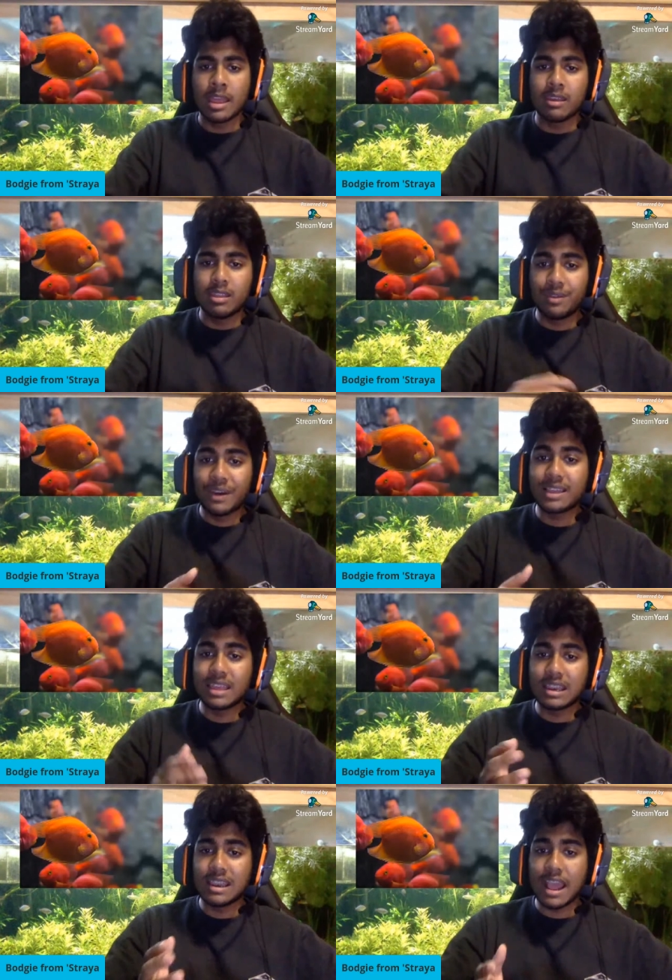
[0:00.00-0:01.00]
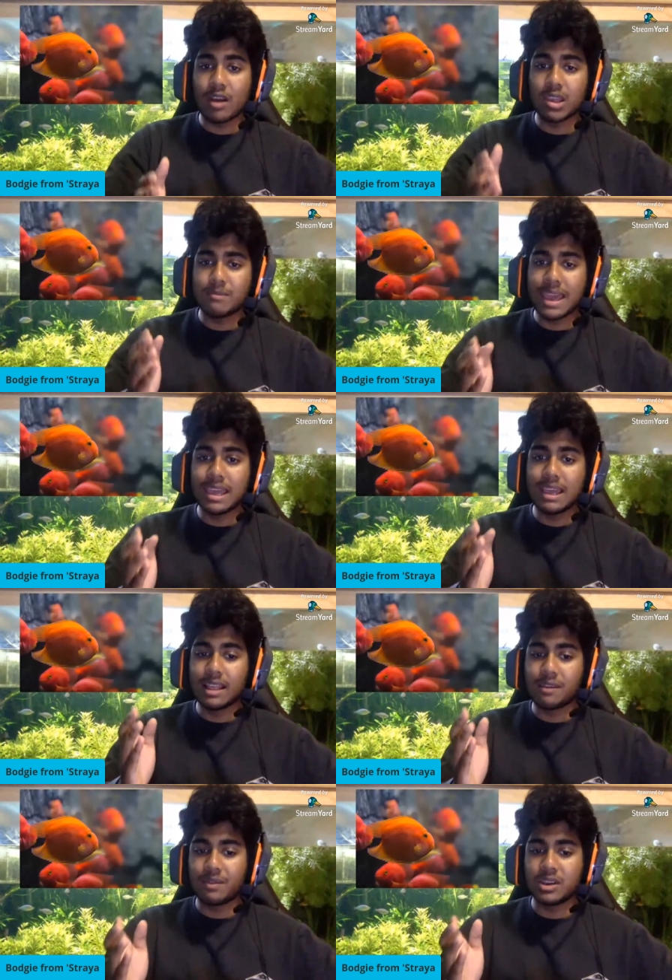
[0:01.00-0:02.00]
The fact that now you're making
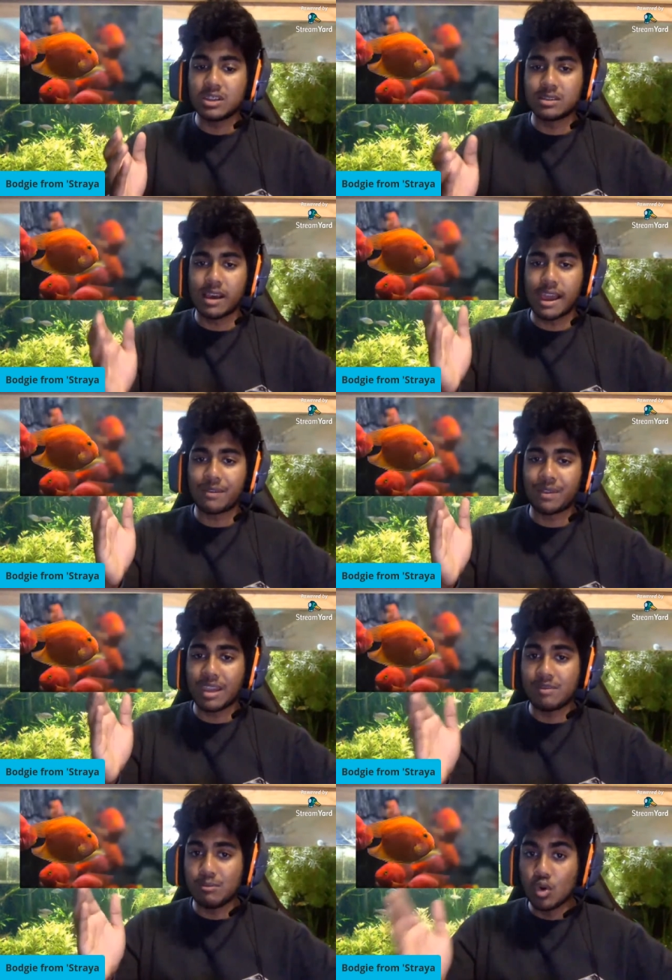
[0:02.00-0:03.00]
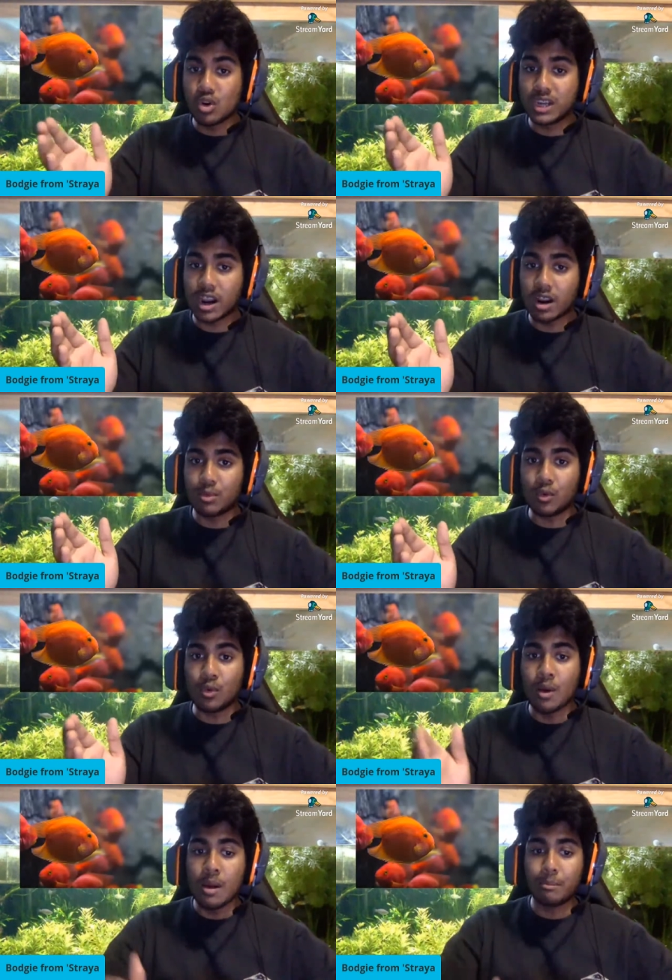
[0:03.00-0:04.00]
that fish's life even more terrible
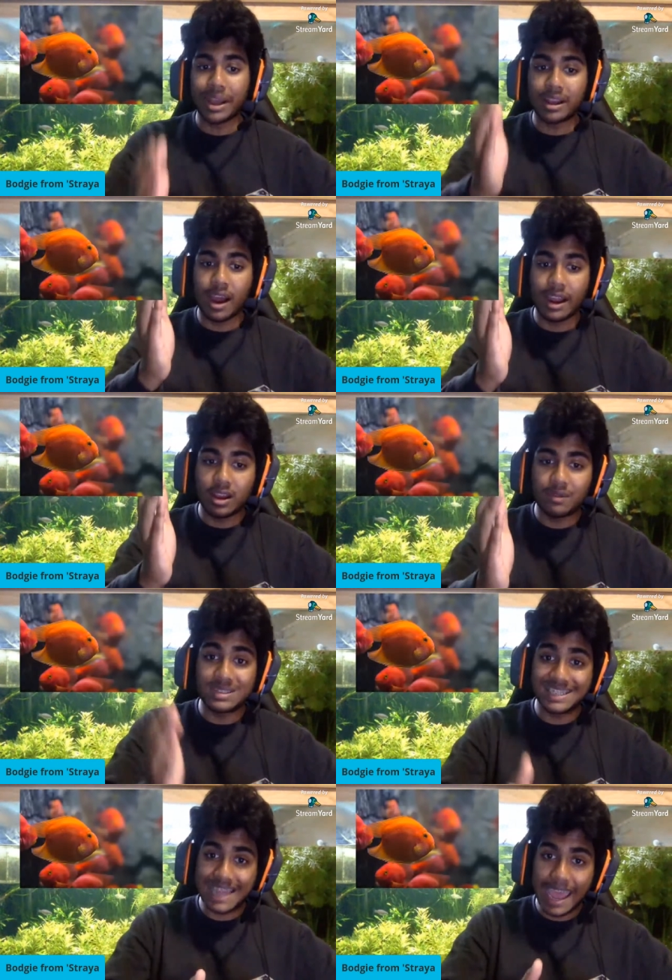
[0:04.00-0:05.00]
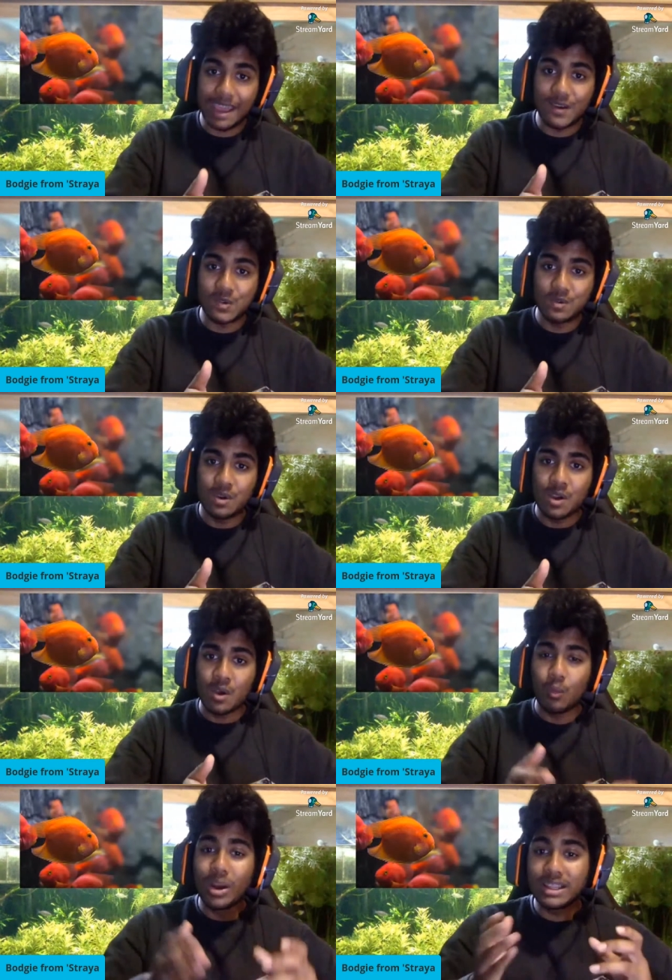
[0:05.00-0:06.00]
by cutting off its tail
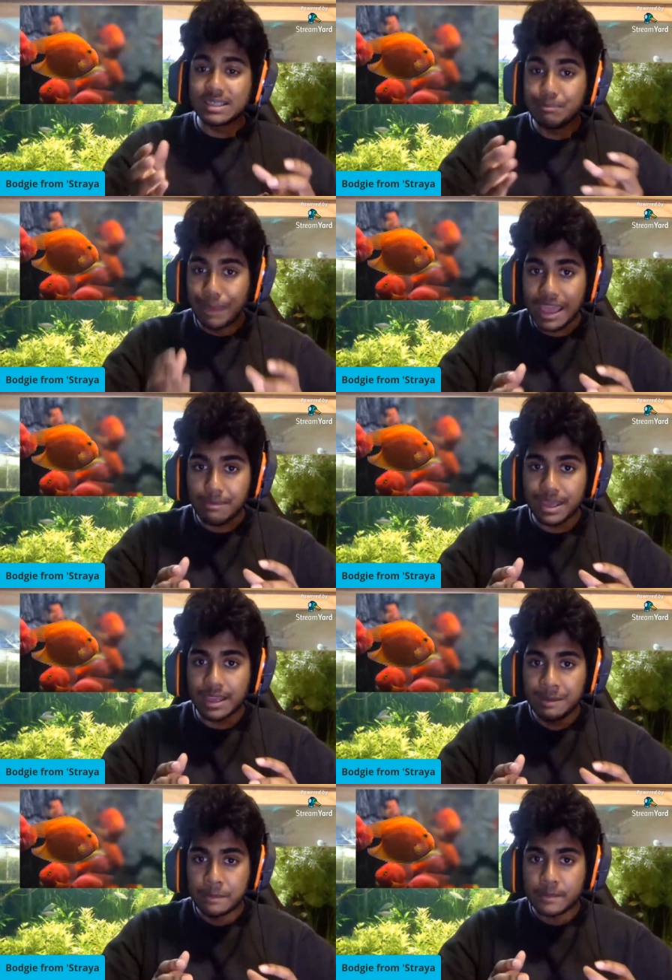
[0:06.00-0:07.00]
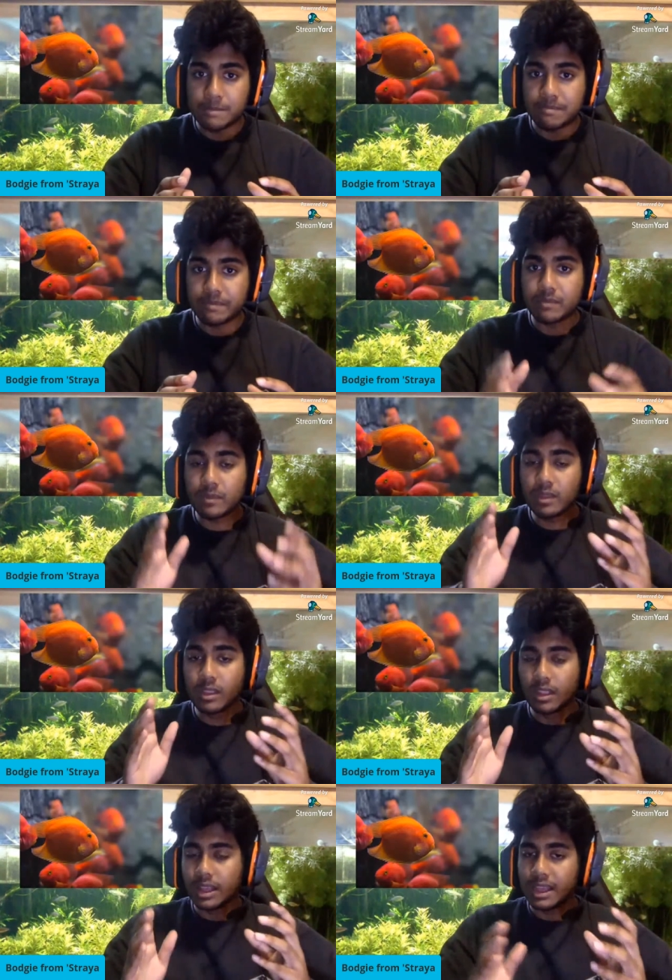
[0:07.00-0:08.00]
when it's a baby
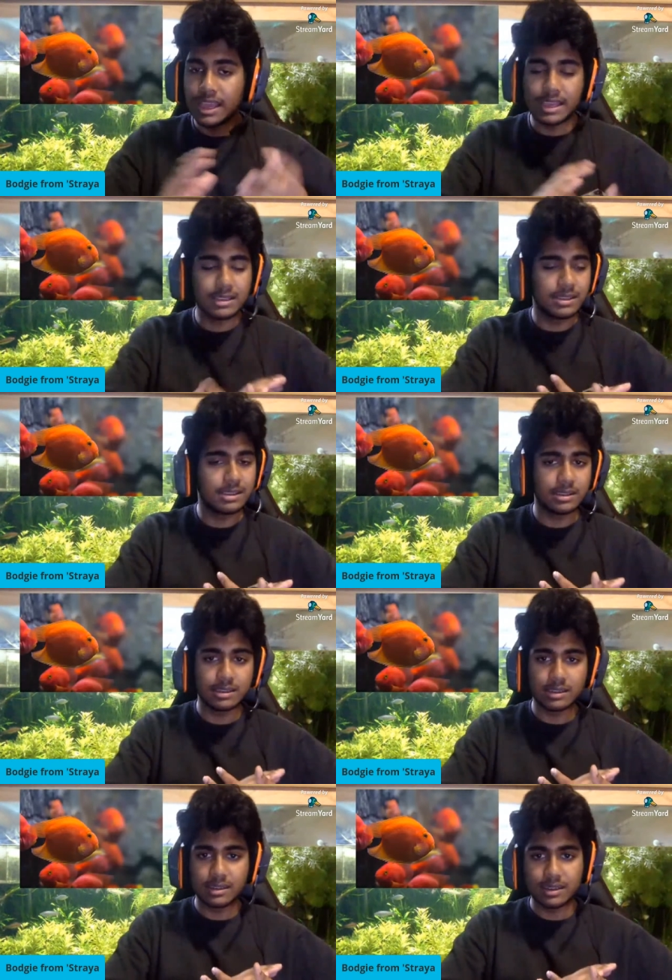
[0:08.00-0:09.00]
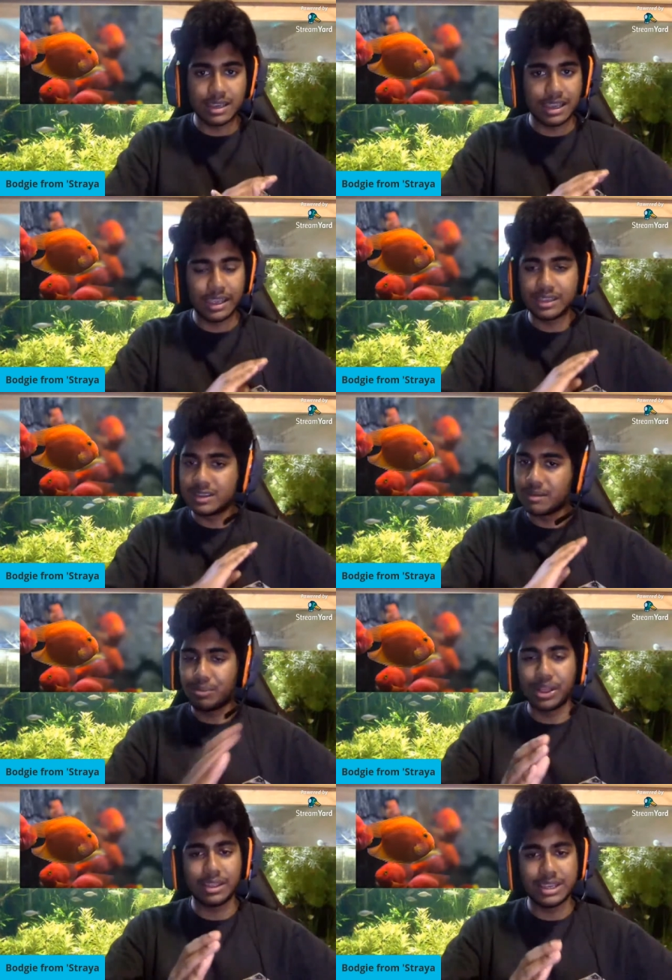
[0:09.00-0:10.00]
is is
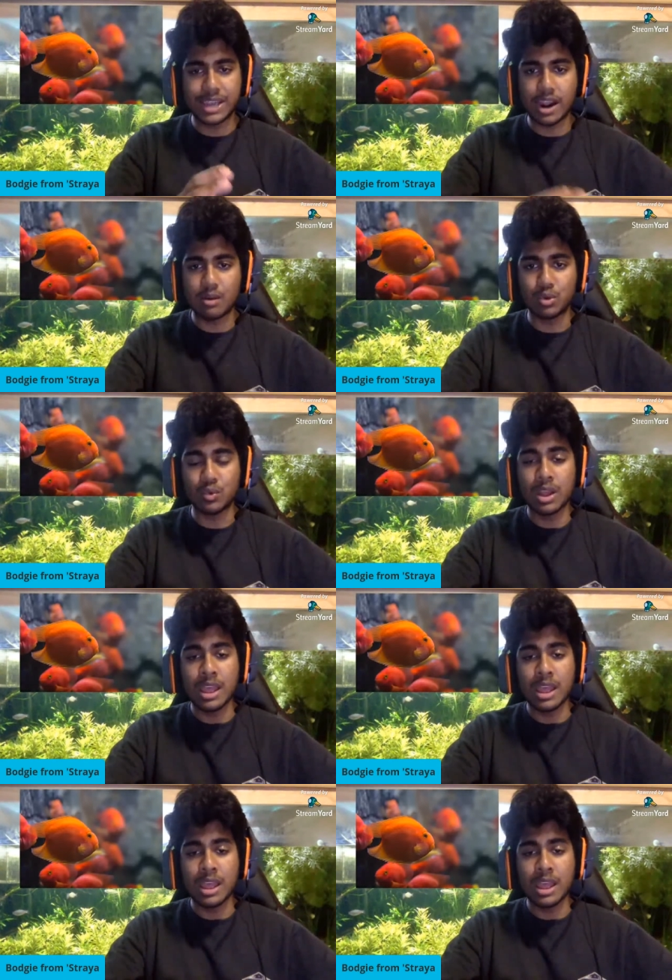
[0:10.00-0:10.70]
completely terrible.